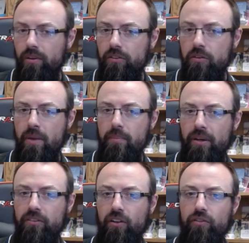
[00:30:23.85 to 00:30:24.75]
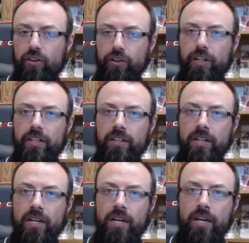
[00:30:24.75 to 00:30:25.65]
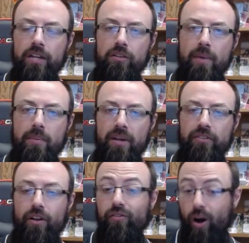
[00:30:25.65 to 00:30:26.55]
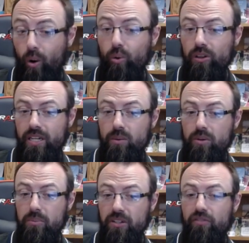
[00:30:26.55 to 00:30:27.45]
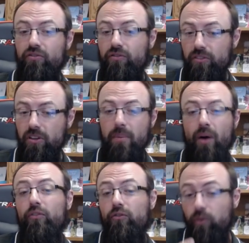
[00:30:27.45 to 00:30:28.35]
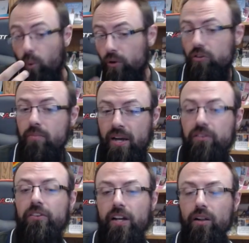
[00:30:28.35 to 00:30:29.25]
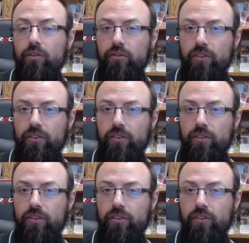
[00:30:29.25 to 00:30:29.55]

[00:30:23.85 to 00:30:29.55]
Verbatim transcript: To make myself good, to make myself holy, would be to f- somehow force myself